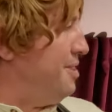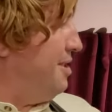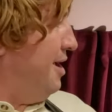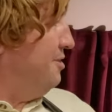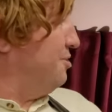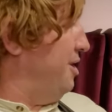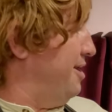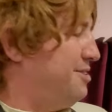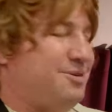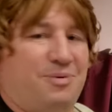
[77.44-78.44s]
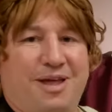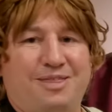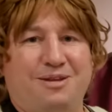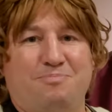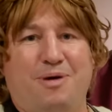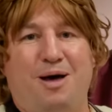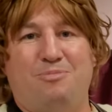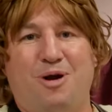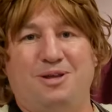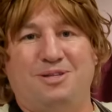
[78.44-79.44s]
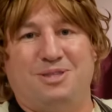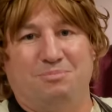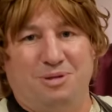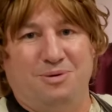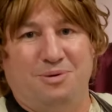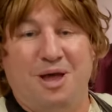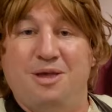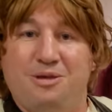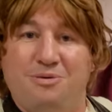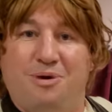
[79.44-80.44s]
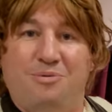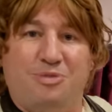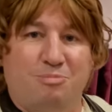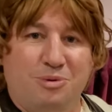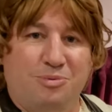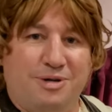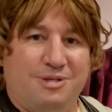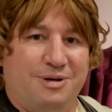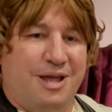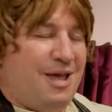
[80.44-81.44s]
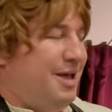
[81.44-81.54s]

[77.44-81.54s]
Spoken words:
That's right, the way that Bob Ross the Blue, you know, the Blue Wizard,